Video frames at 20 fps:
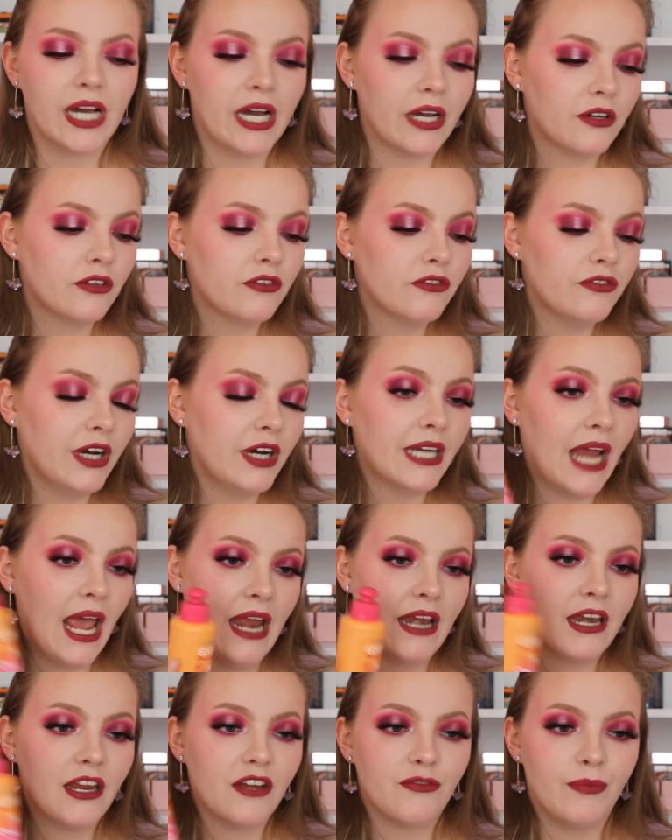I couldn't find
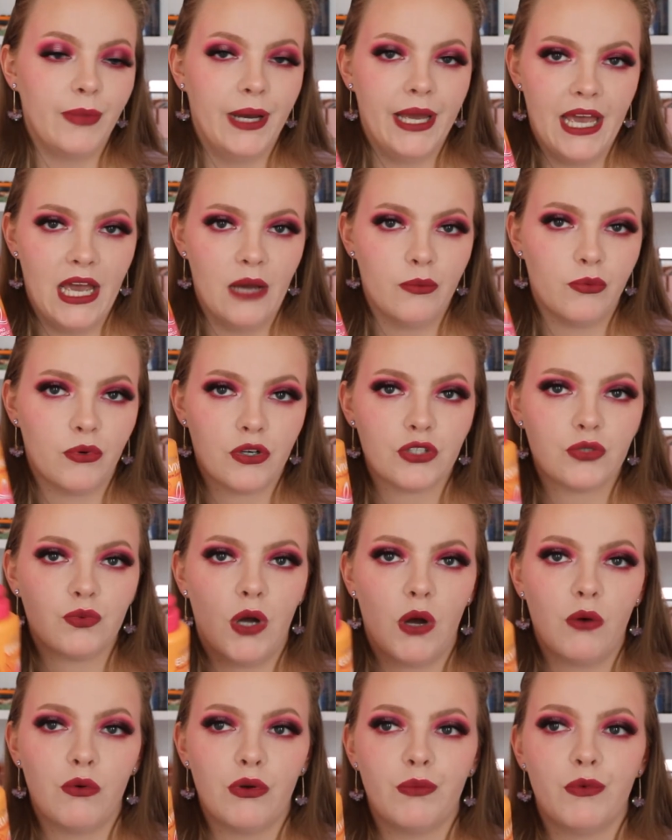any of my hair products
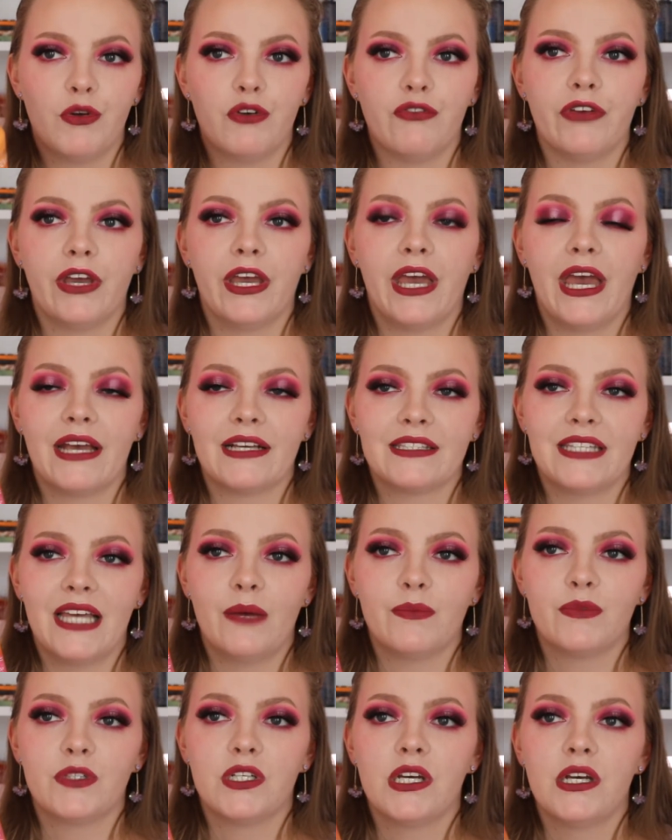while we were moving
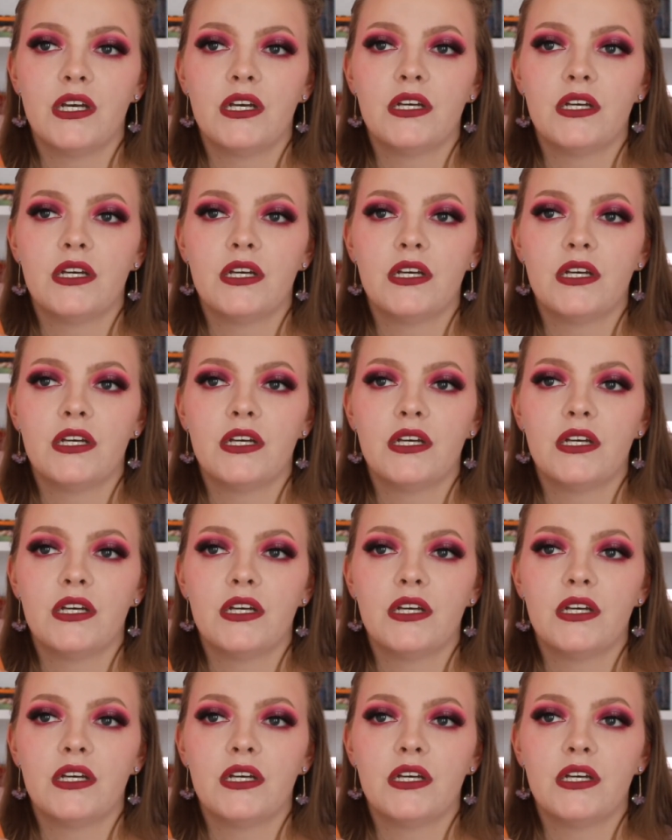except